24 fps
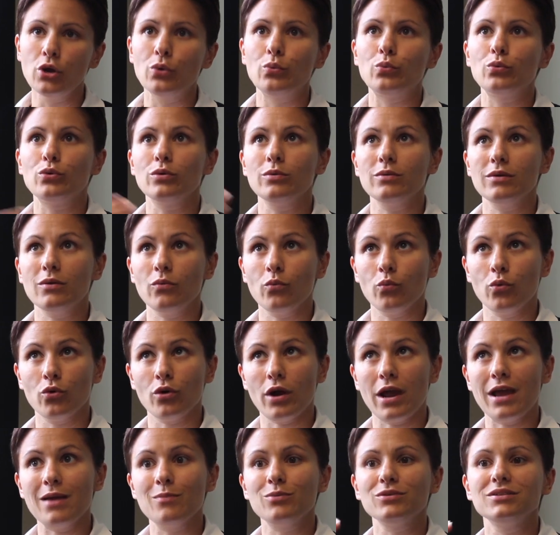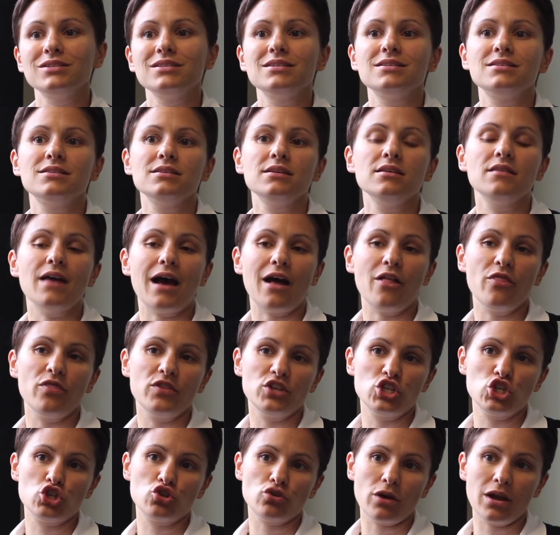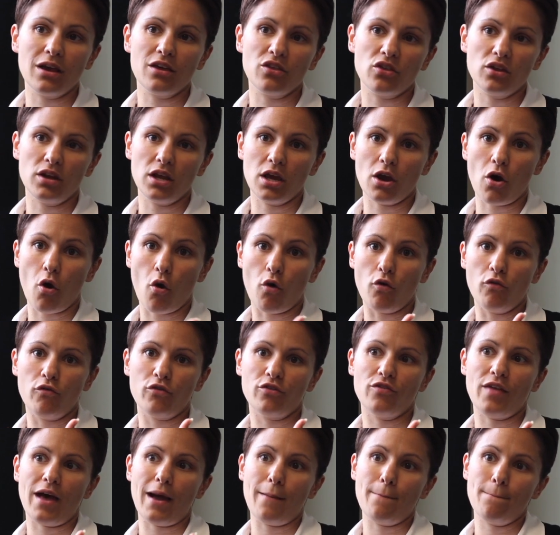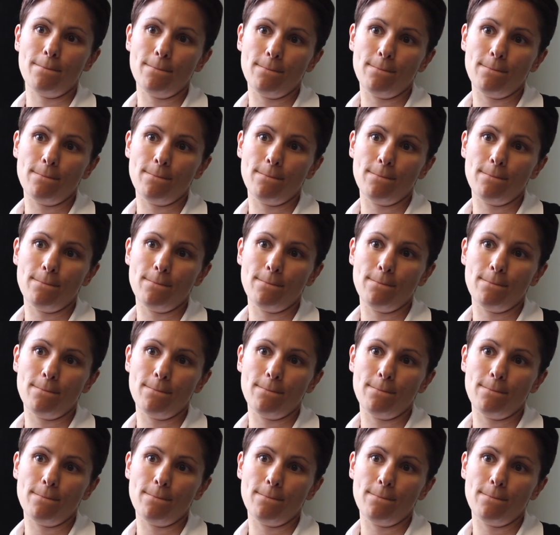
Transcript: we're able to see that strengthening over that